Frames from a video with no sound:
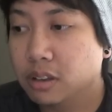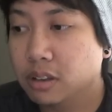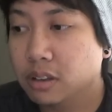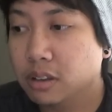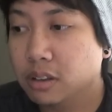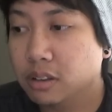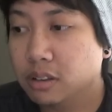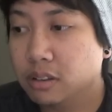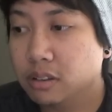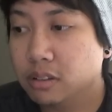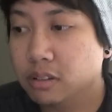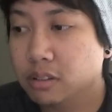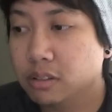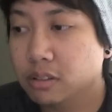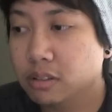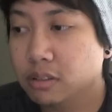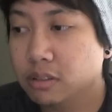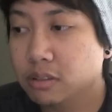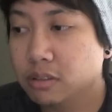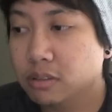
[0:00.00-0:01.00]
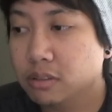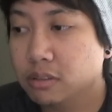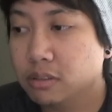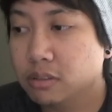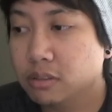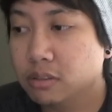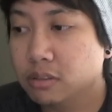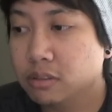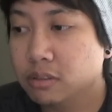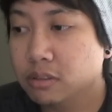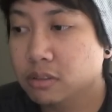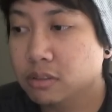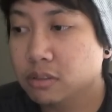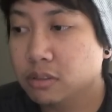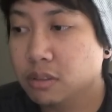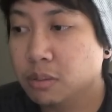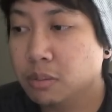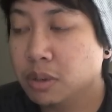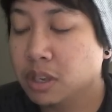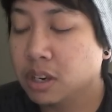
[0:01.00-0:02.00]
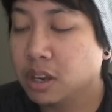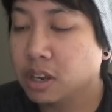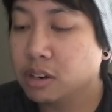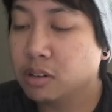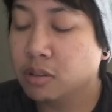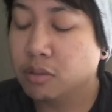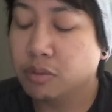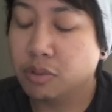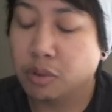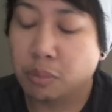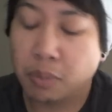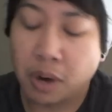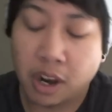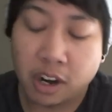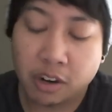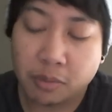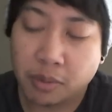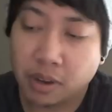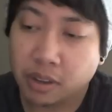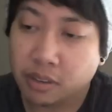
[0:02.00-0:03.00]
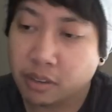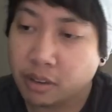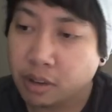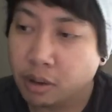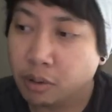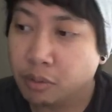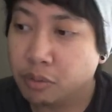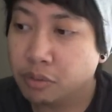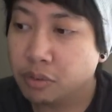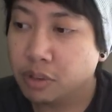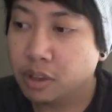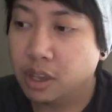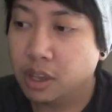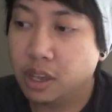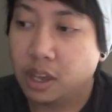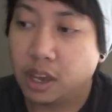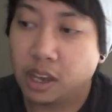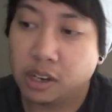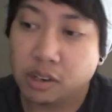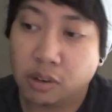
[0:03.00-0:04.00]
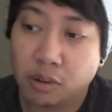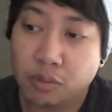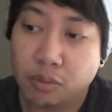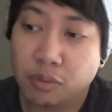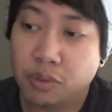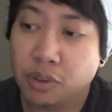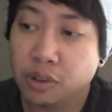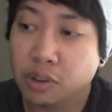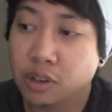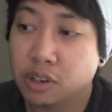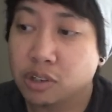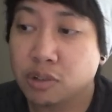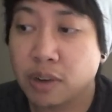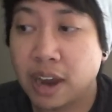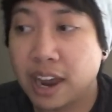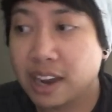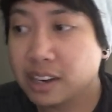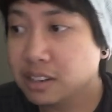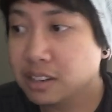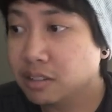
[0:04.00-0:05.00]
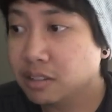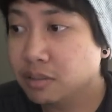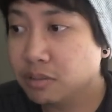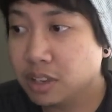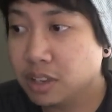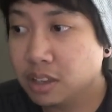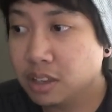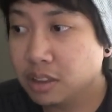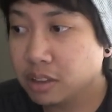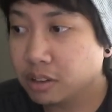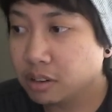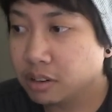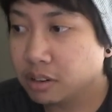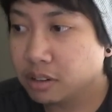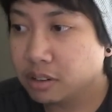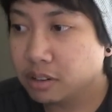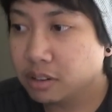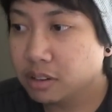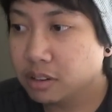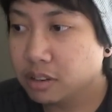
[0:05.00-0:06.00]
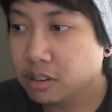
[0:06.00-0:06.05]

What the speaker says: I mean, I don't feel proud of myself. I don't feel attractive either.